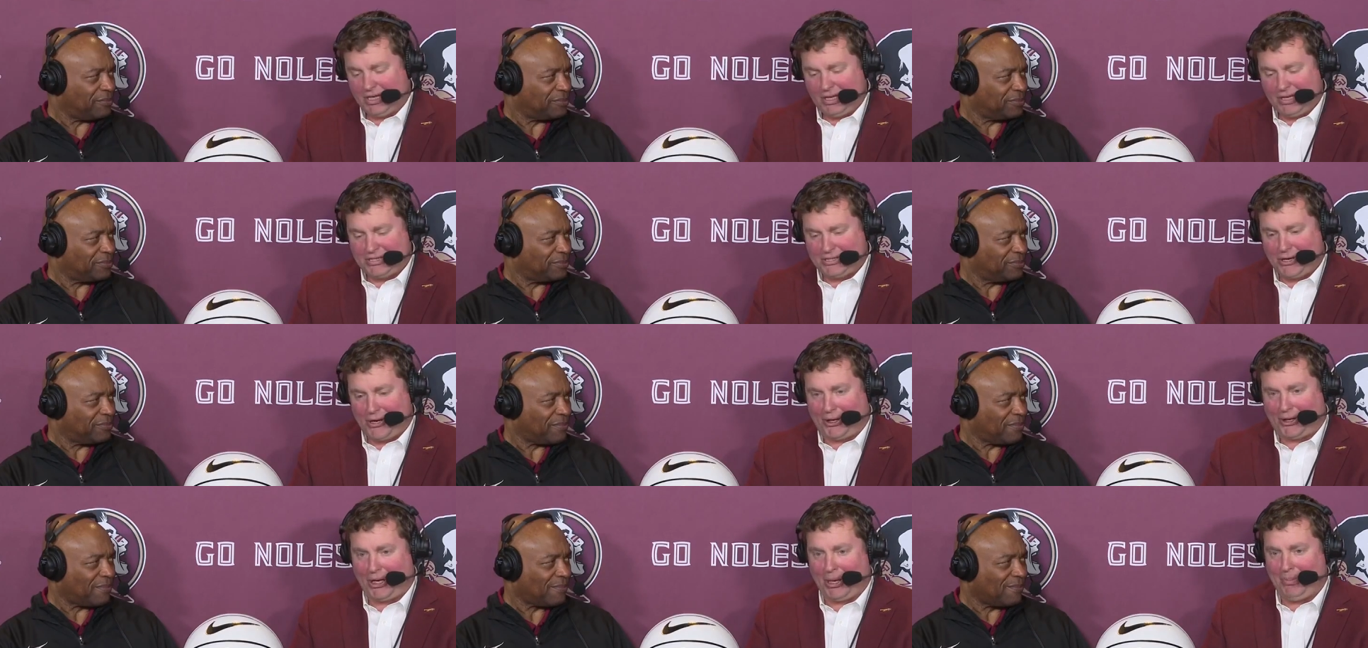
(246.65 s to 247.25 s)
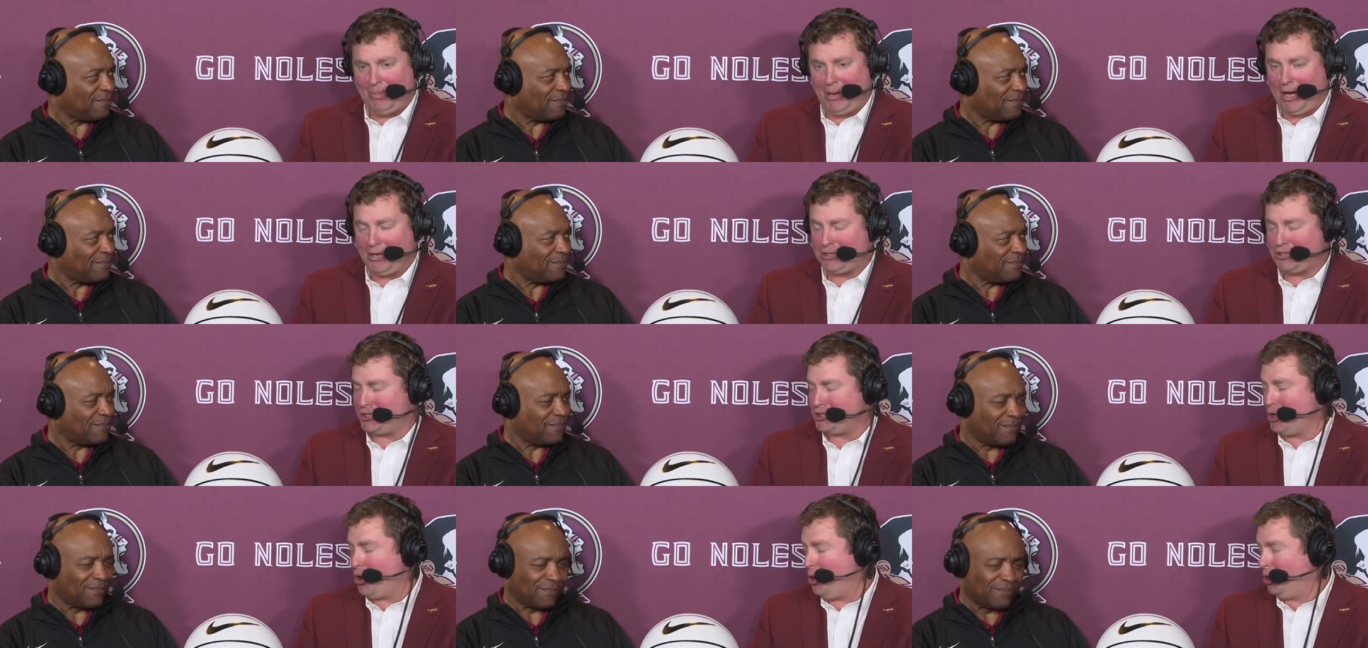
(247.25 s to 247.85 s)
Speaker 1: and you're talking about
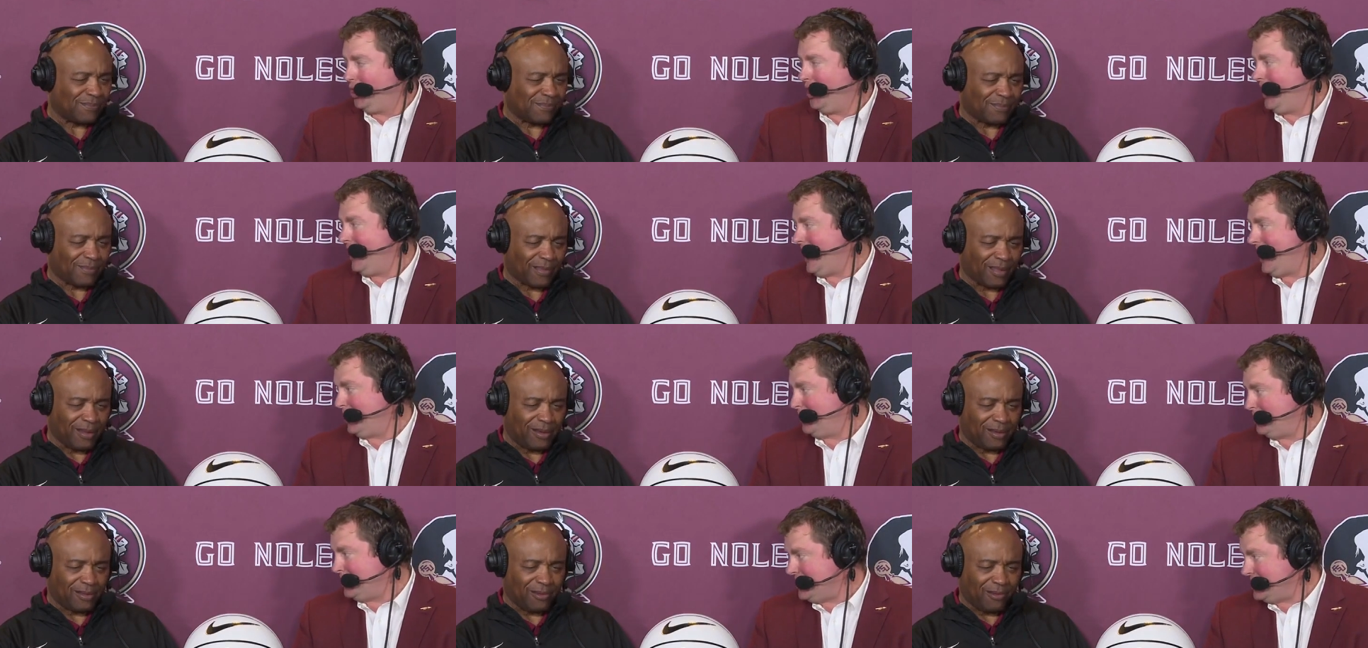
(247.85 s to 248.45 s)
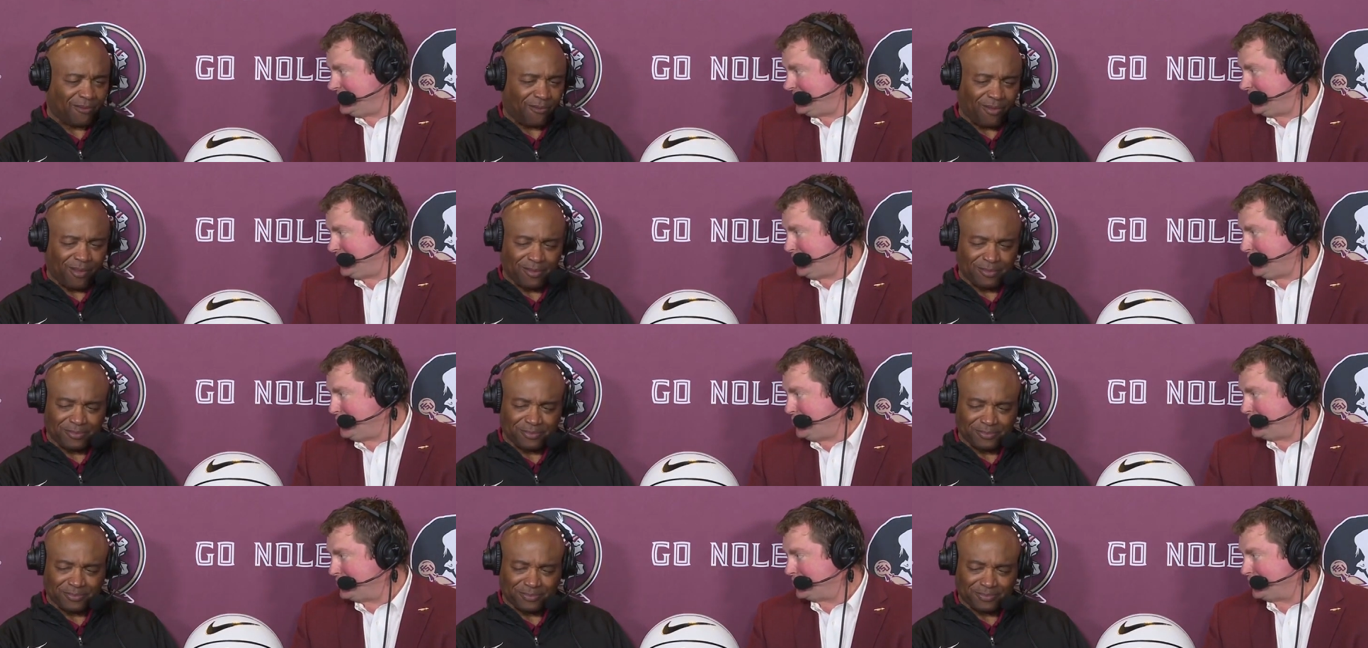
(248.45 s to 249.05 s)
Shola
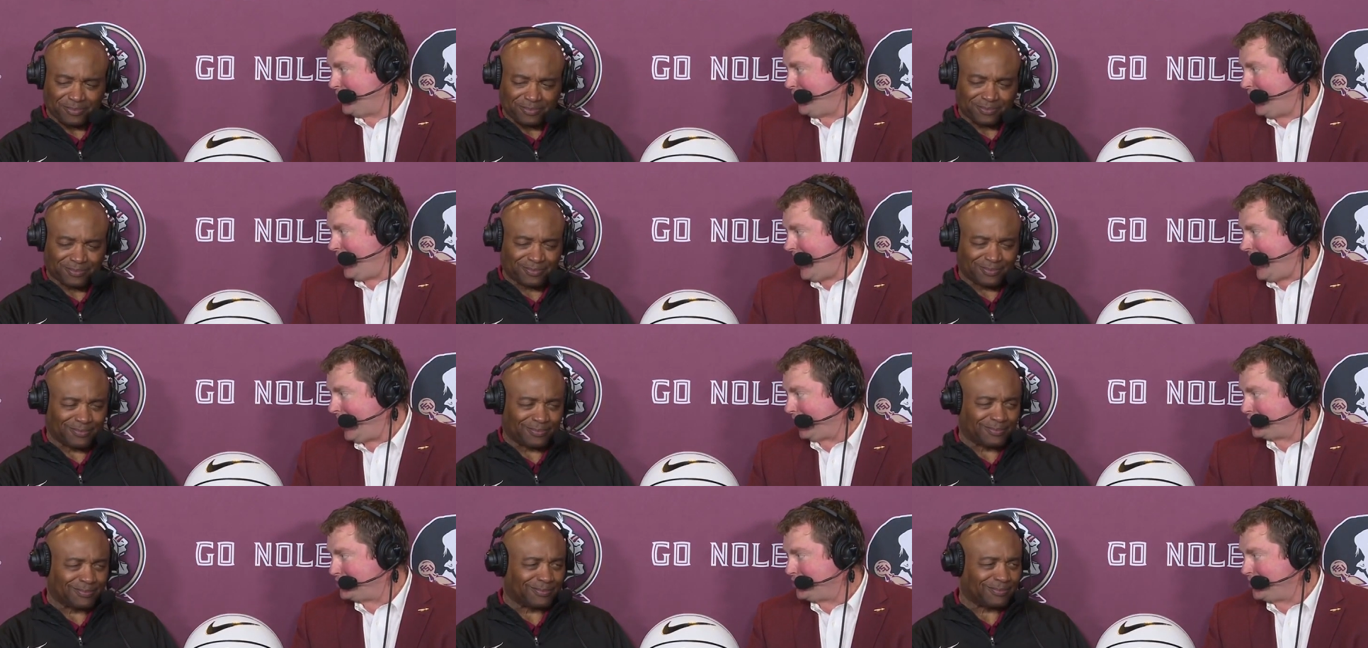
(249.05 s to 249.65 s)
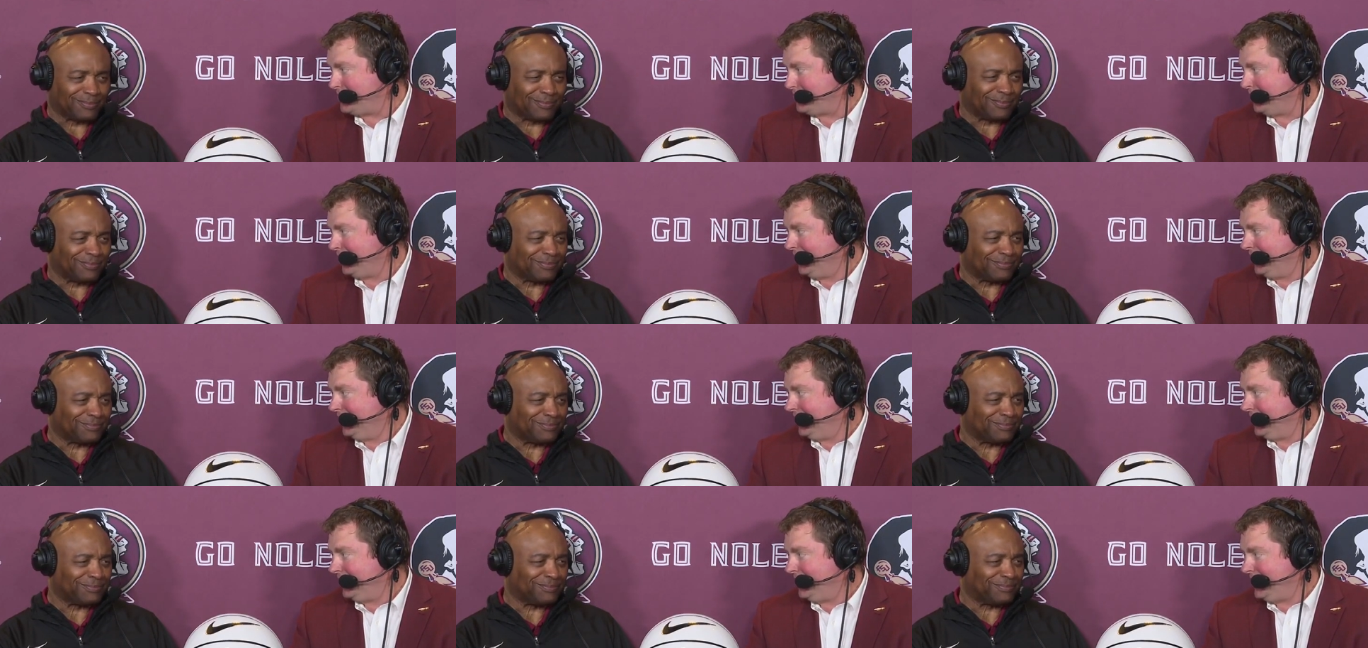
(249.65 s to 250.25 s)
Adebisi, who saw action
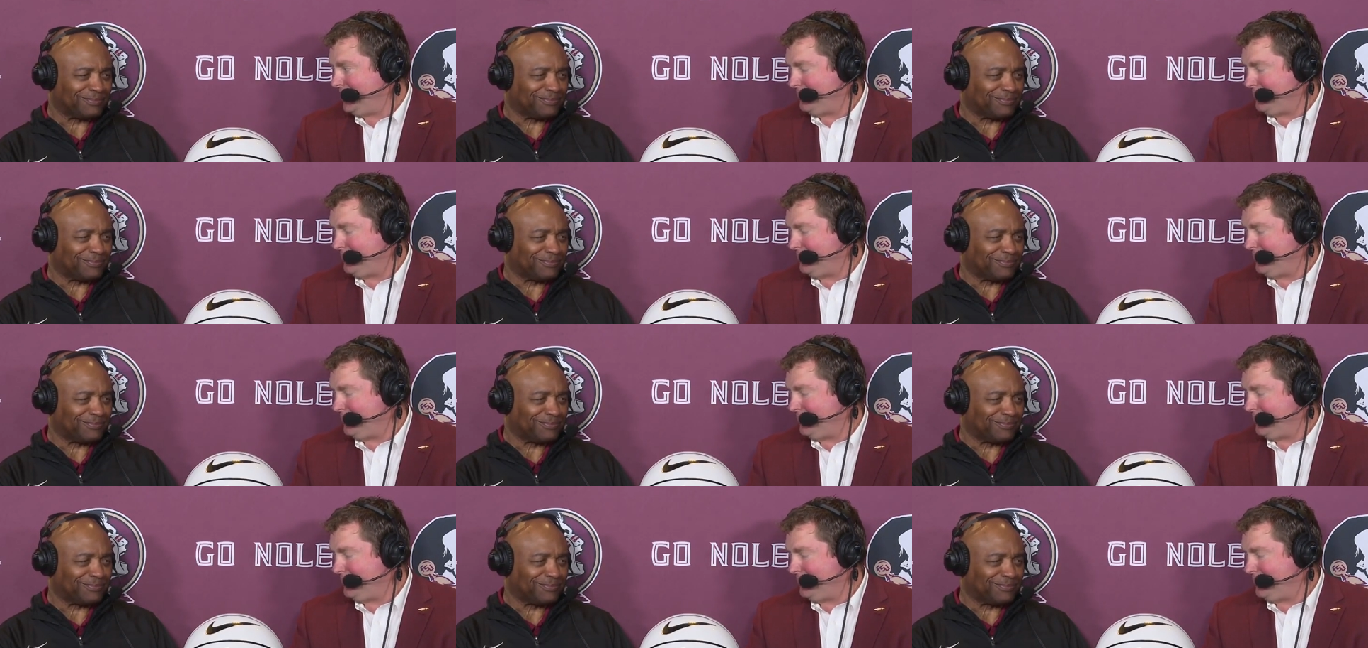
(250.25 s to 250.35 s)
uh,